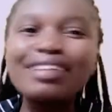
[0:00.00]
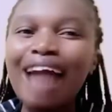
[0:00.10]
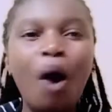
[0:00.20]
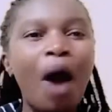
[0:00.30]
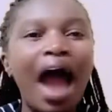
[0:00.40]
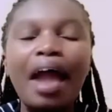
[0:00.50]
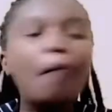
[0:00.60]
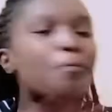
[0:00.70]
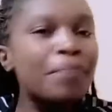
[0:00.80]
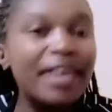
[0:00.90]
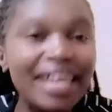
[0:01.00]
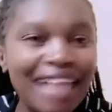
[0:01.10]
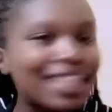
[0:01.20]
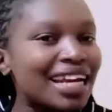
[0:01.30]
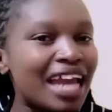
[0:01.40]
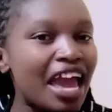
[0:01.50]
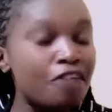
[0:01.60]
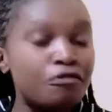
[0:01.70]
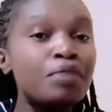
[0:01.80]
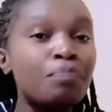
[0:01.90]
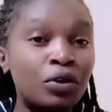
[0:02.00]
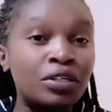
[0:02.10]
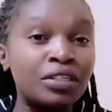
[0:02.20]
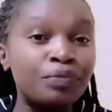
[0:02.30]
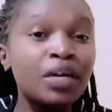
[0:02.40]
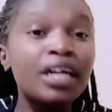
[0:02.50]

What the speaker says: now I am bigger than everybody.